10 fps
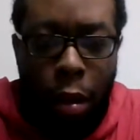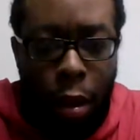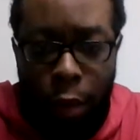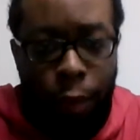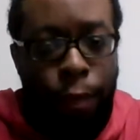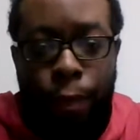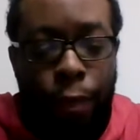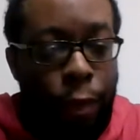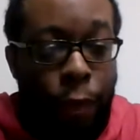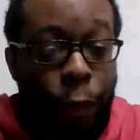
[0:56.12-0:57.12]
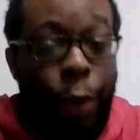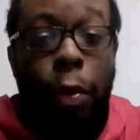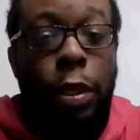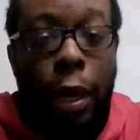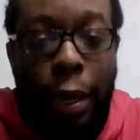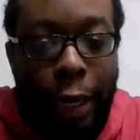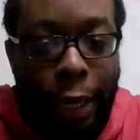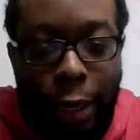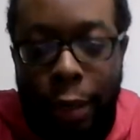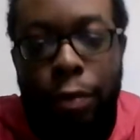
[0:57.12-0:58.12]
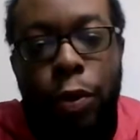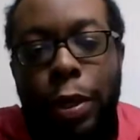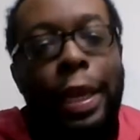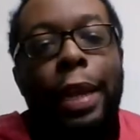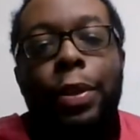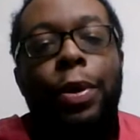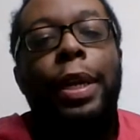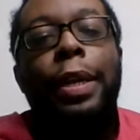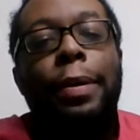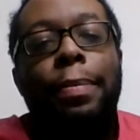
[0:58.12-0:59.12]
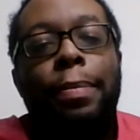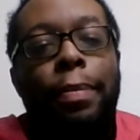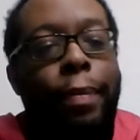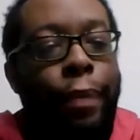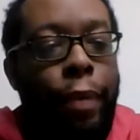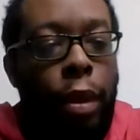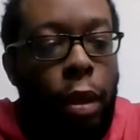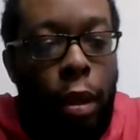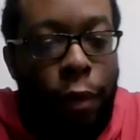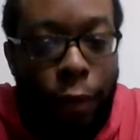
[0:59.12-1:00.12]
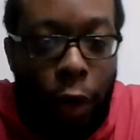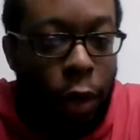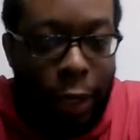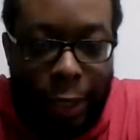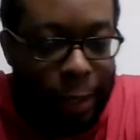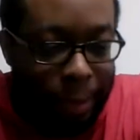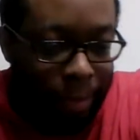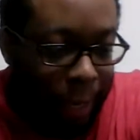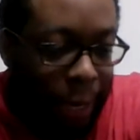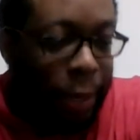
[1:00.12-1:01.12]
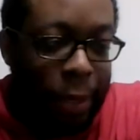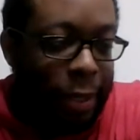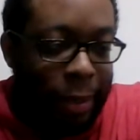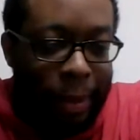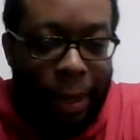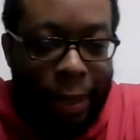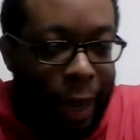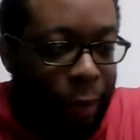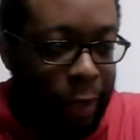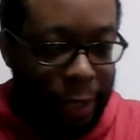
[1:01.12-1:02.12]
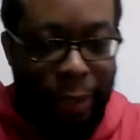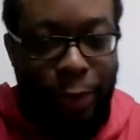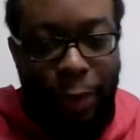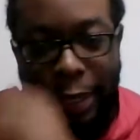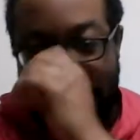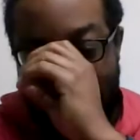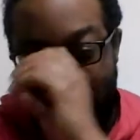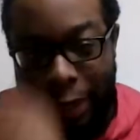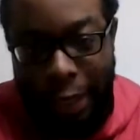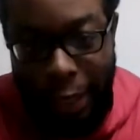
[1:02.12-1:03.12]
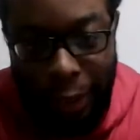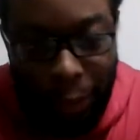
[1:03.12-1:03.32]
If we was tired of hearing 28-3 for all these years, ever since 2017,